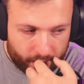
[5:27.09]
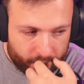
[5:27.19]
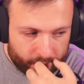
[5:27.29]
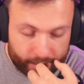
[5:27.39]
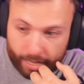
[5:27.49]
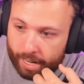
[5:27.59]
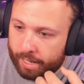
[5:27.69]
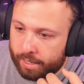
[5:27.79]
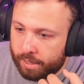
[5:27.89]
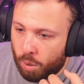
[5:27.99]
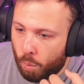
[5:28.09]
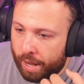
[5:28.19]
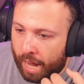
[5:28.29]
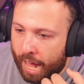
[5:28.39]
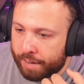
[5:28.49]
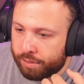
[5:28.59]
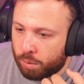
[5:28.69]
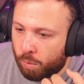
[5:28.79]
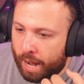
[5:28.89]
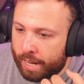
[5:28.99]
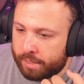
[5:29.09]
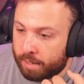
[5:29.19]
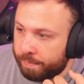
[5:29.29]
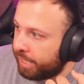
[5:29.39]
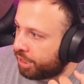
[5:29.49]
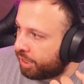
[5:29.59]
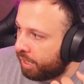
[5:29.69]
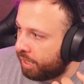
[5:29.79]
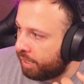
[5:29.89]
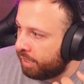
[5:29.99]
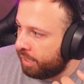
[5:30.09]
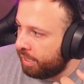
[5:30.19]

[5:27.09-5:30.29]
they went out of their way to make sure